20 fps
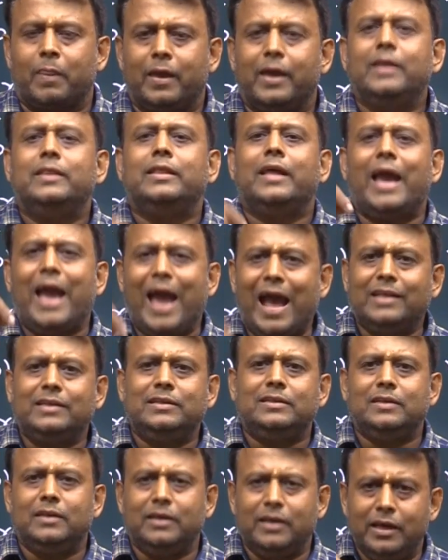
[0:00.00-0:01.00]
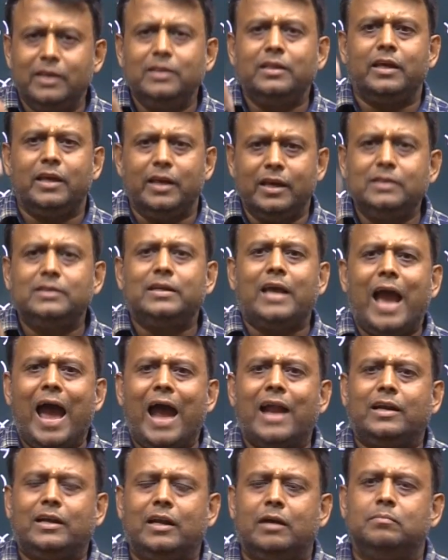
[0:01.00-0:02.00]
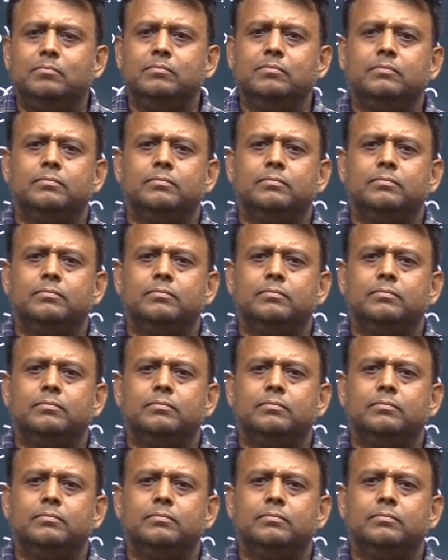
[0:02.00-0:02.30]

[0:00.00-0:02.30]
In each atom,